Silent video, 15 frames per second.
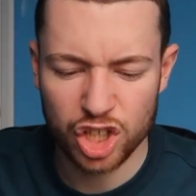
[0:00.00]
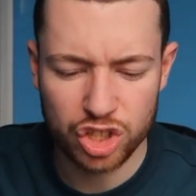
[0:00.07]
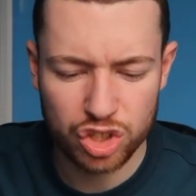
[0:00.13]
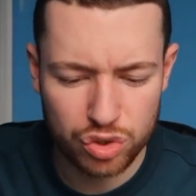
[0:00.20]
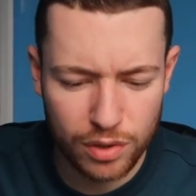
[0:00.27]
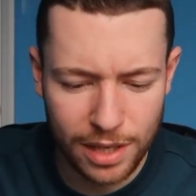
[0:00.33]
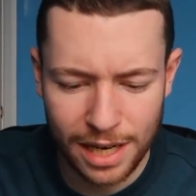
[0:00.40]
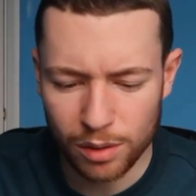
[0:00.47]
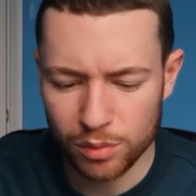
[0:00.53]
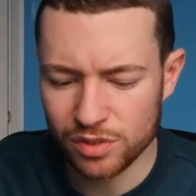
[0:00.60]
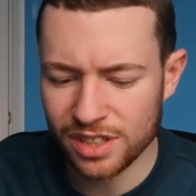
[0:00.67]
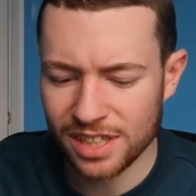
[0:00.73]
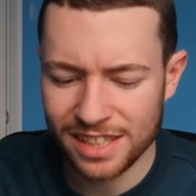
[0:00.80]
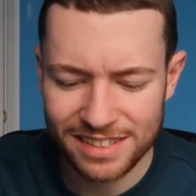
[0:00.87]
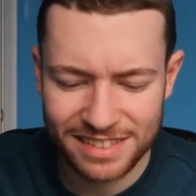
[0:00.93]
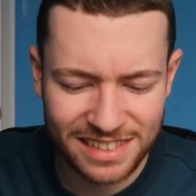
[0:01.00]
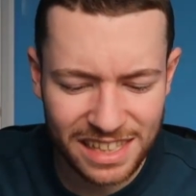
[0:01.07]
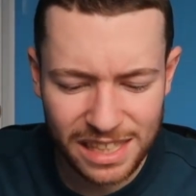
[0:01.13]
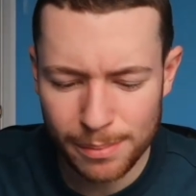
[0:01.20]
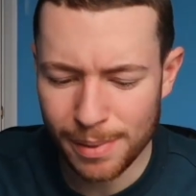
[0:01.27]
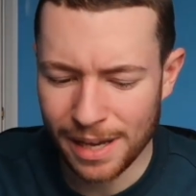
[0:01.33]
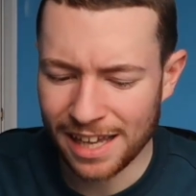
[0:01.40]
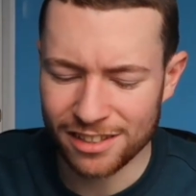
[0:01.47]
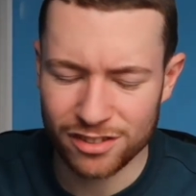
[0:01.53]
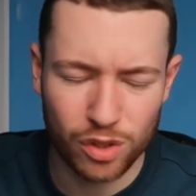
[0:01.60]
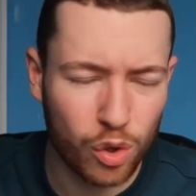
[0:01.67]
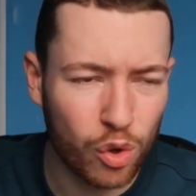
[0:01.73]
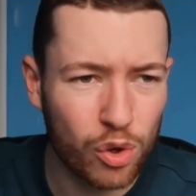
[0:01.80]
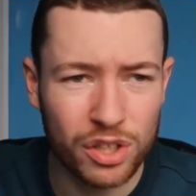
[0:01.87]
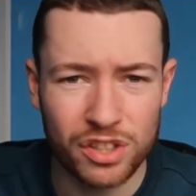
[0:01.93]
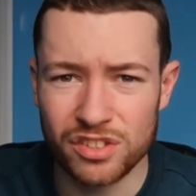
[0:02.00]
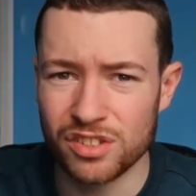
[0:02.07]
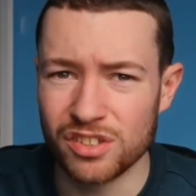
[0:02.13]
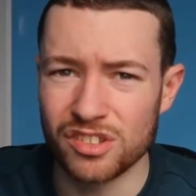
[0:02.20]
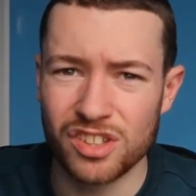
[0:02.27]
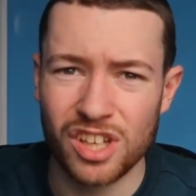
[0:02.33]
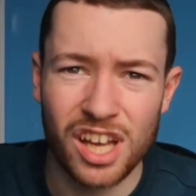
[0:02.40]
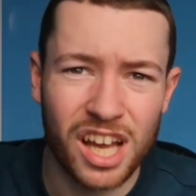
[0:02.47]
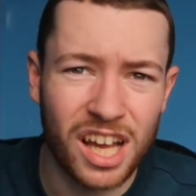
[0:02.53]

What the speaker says: trout, sea bass, oysters,